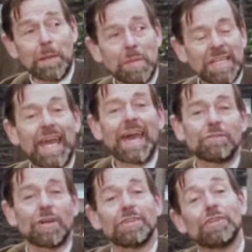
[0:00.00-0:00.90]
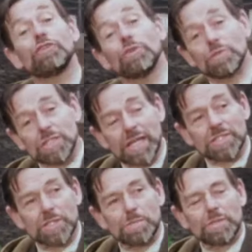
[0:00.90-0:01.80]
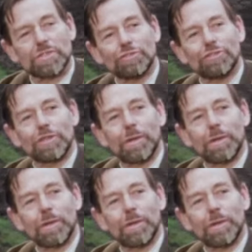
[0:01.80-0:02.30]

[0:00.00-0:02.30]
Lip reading: but they have got enthusiasm and